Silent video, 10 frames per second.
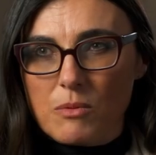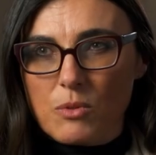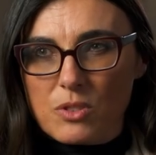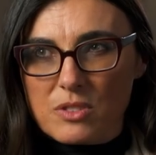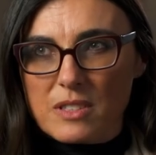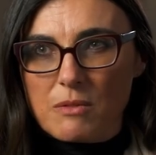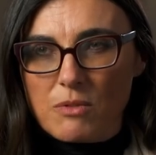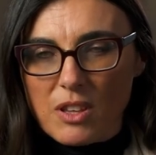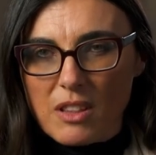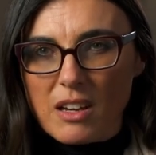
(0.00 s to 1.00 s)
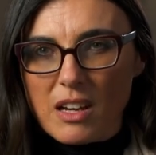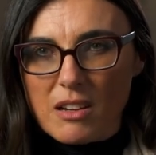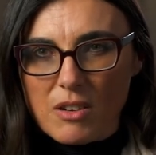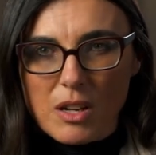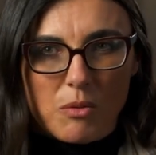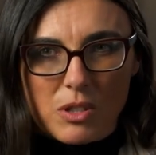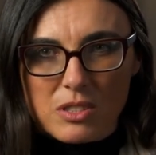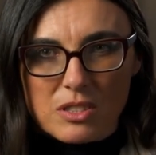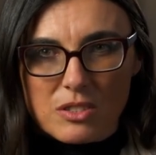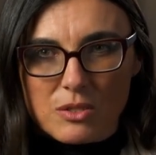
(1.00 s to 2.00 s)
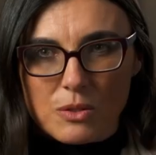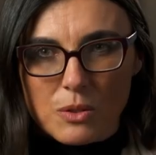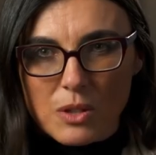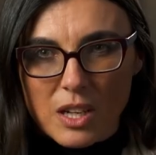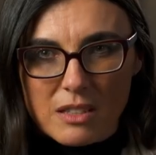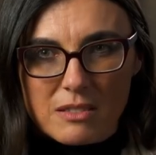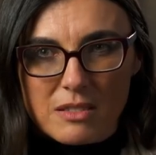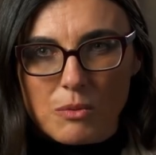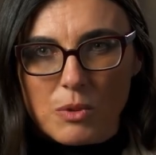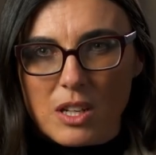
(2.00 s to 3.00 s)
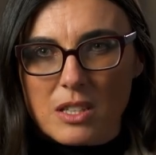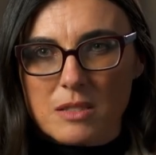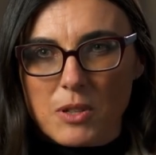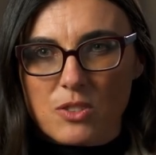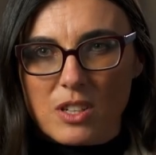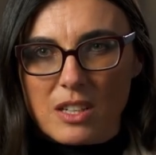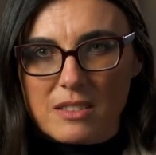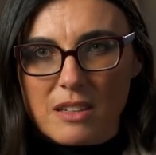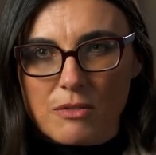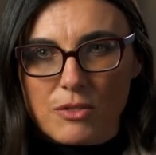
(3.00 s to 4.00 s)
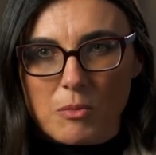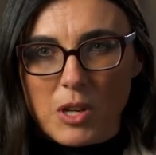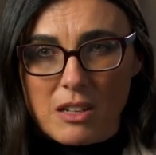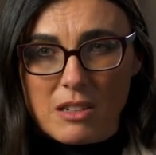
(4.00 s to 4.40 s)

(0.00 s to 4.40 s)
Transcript: was something that I really wanted to look at when I specialized after my